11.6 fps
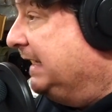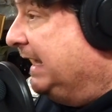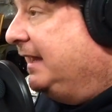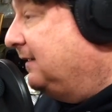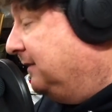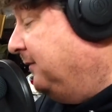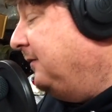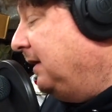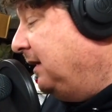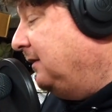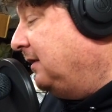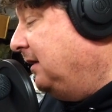get it to
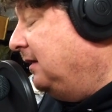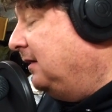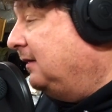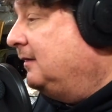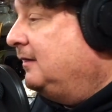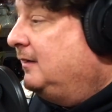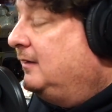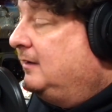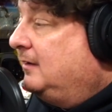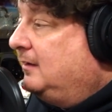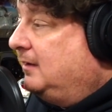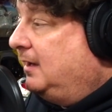fucking turn.
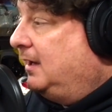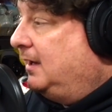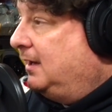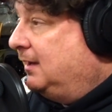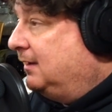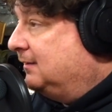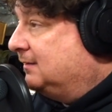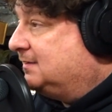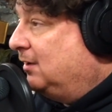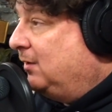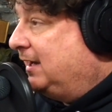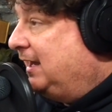And
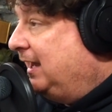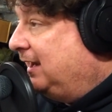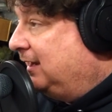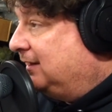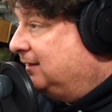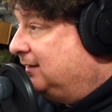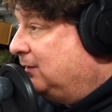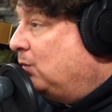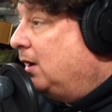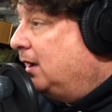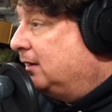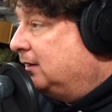so I can't get the
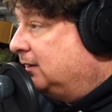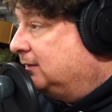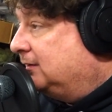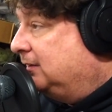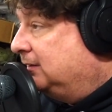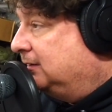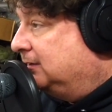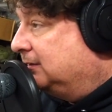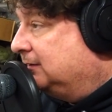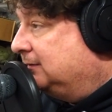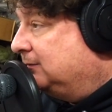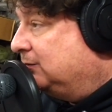water
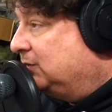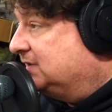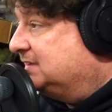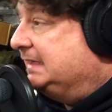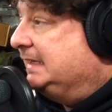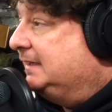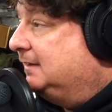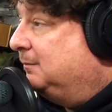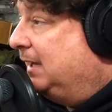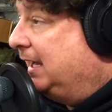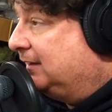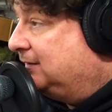to
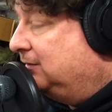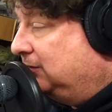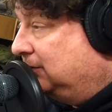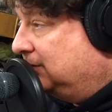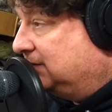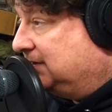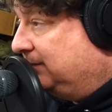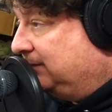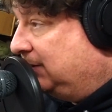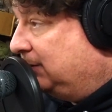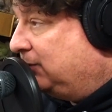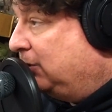recede back to
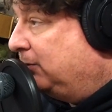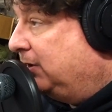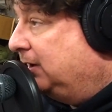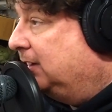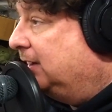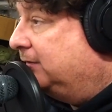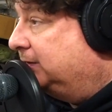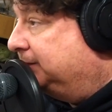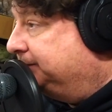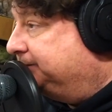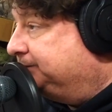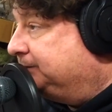some appropriate level.